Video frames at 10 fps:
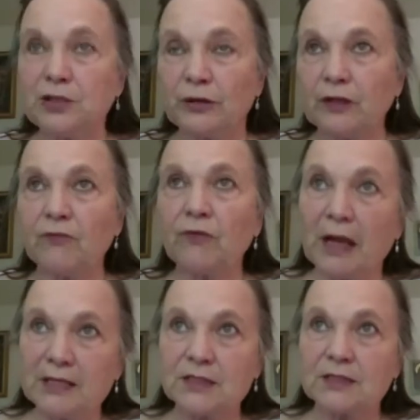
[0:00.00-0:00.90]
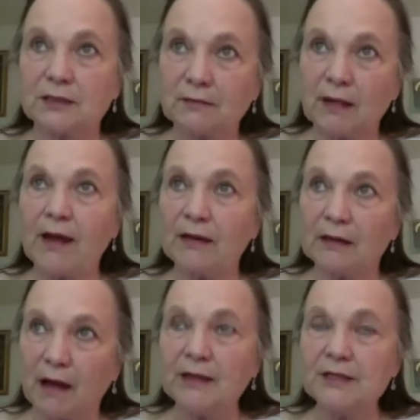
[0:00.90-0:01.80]
you can erase
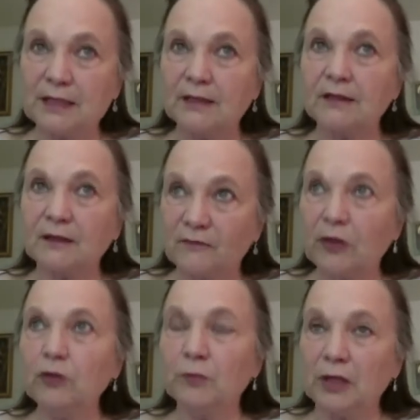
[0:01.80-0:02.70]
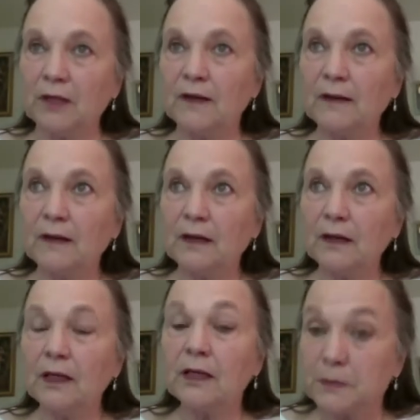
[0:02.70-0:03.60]
that idea of human,
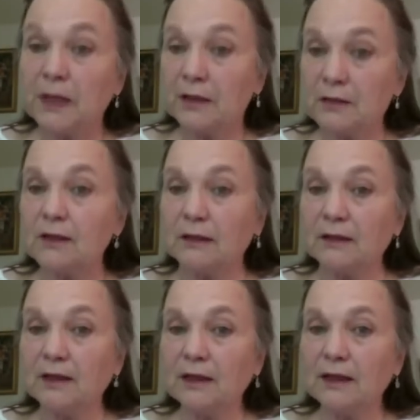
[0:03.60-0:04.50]
it is being done.